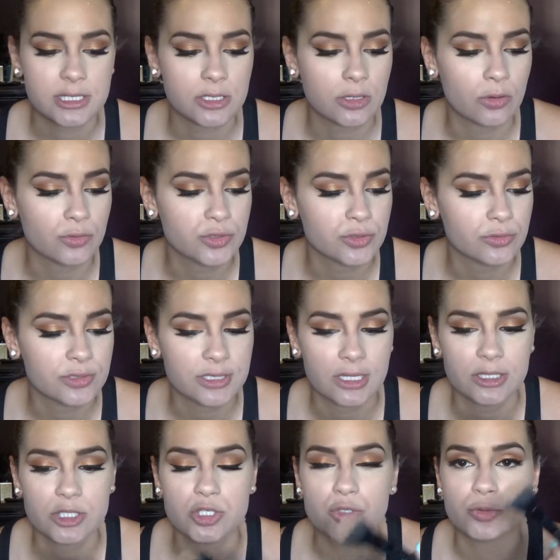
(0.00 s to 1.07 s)
Coastal
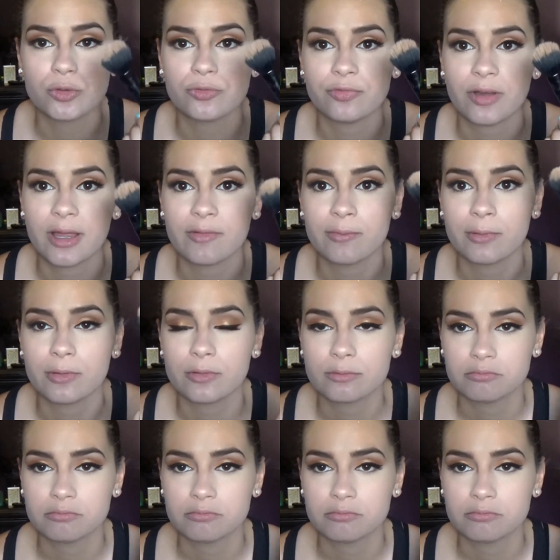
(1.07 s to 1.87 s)
Scents Dual Fiber.